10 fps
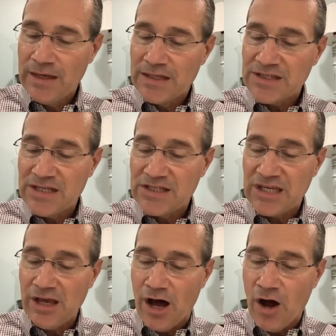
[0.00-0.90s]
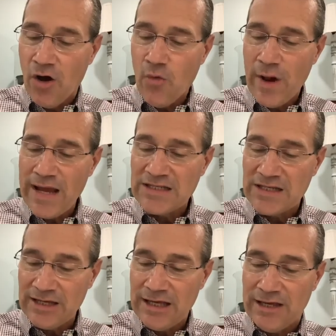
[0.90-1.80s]
since he always
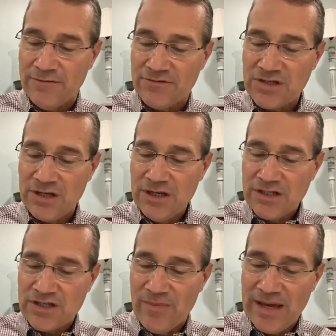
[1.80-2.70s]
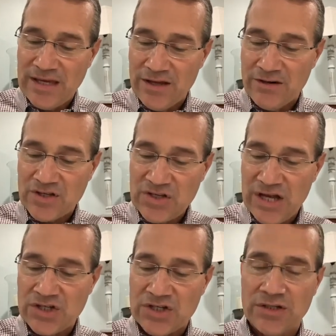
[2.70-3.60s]
lives to make
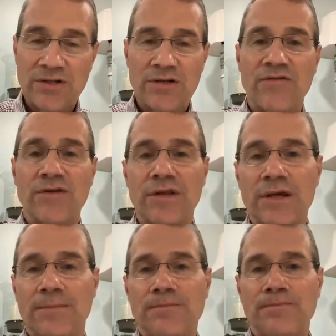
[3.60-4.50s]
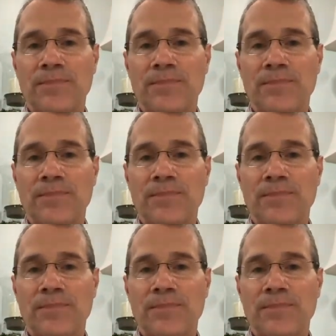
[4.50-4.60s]
intercession for them.